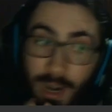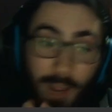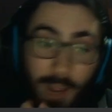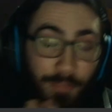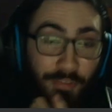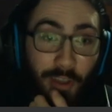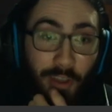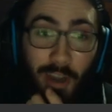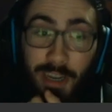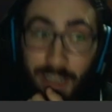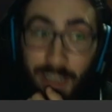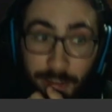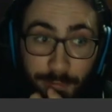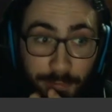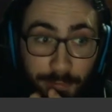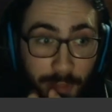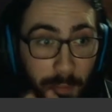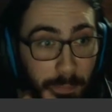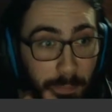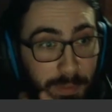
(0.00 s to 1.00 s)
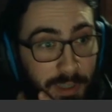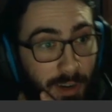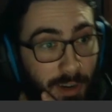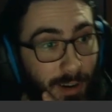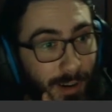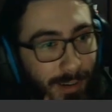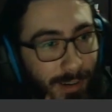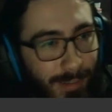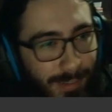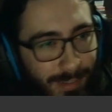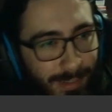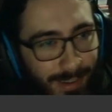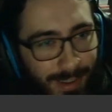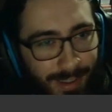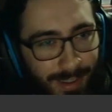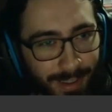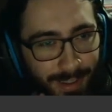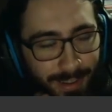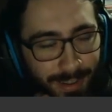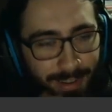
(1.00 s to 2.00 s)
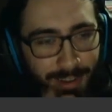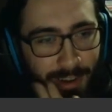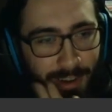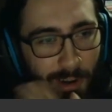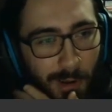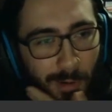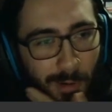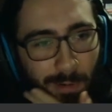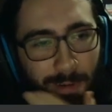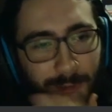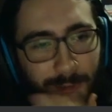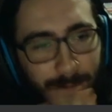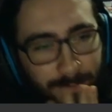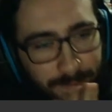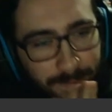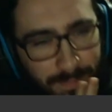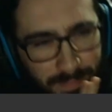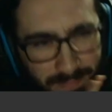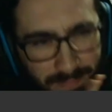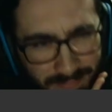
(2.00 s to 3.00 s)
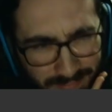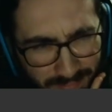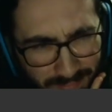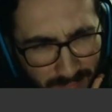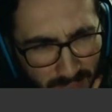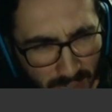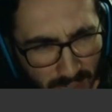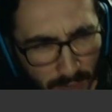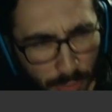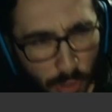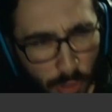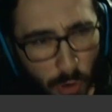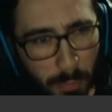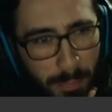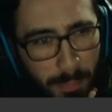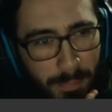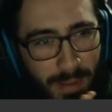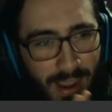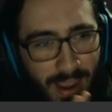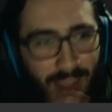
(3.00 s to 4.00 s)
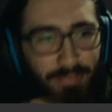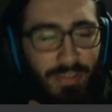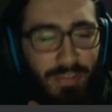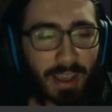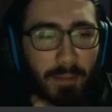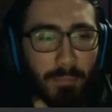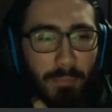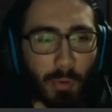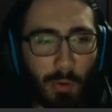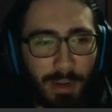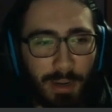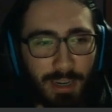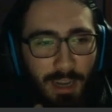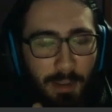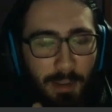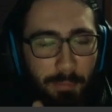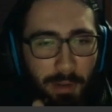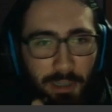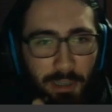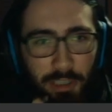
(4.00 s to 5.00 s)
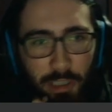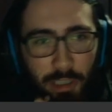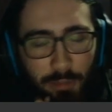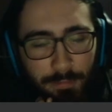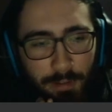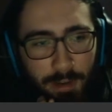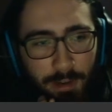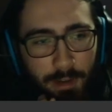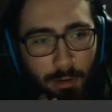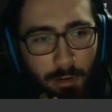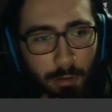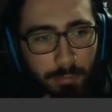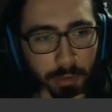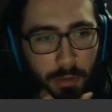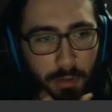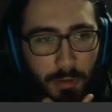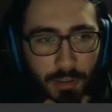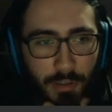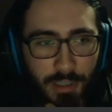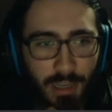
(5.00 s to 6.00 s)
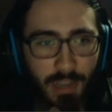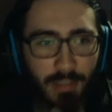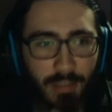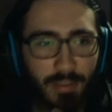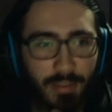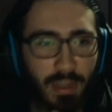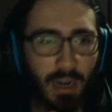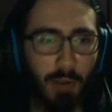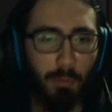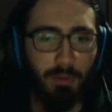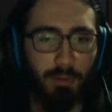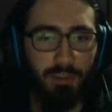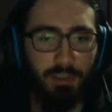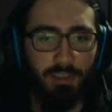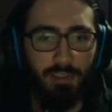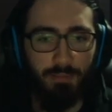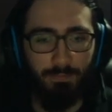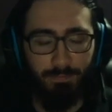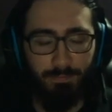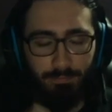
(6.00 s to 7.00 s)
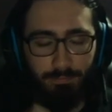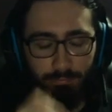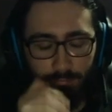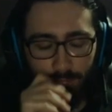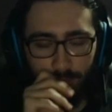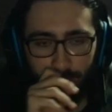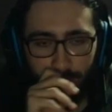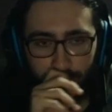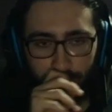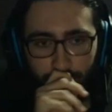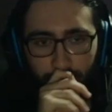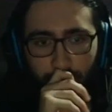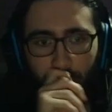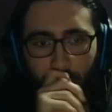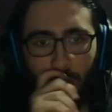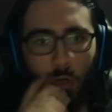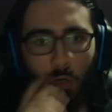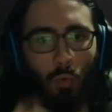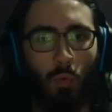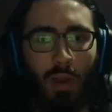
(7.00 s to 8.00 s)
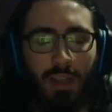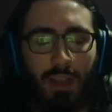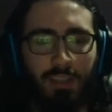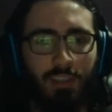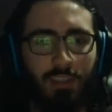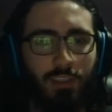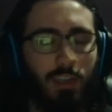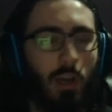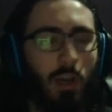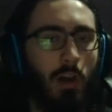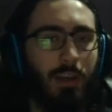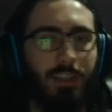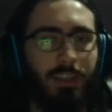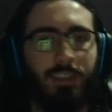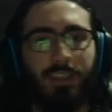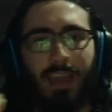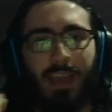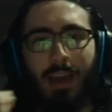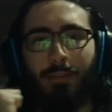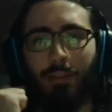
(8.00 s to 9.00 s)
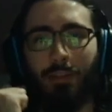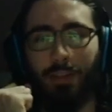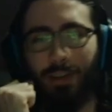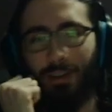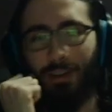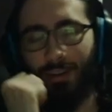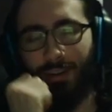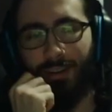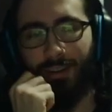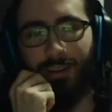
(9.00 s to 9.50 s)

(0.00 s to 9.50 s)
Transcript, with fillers: I thought he'd flip turn, you know? Though, at that point, I'm not sure if I had revealed yet that I was rest on Escavalier.